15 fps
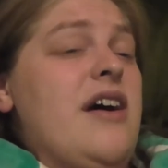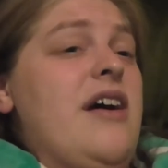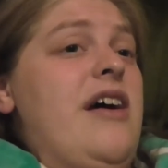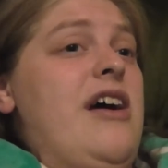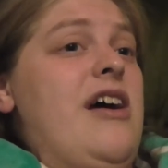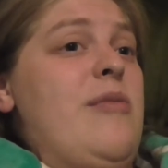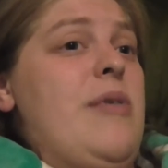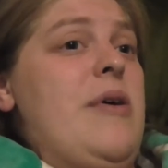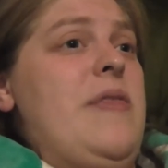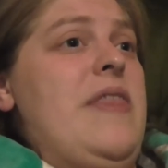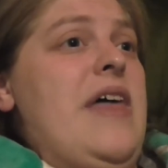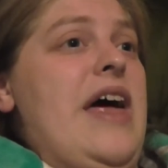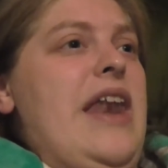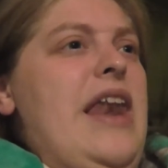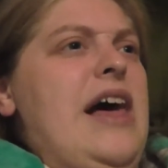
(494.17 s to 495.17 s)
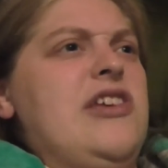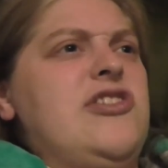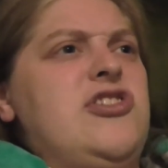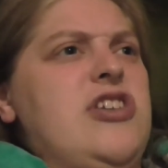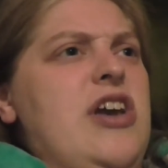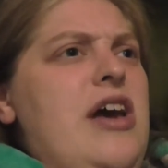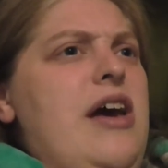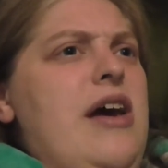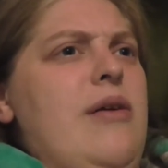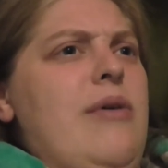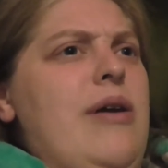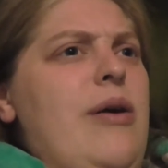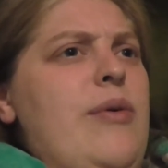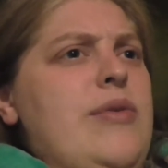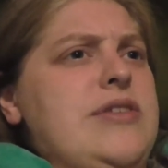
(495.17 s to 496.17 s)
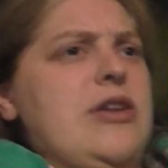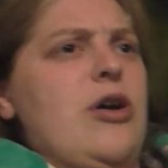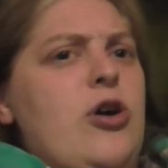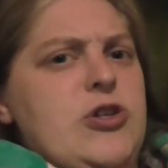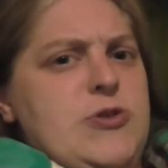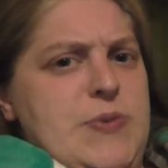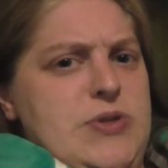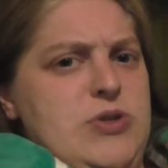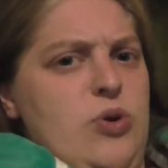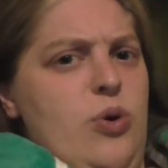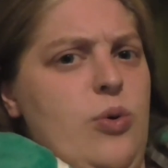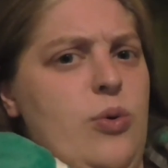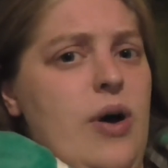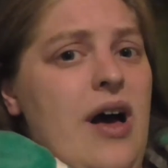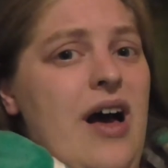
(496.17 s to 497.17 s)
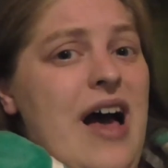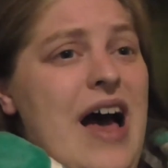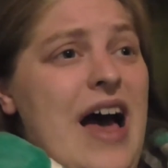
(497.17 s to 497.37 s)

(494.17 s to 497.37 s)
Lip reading: and then last year when I was in hospital,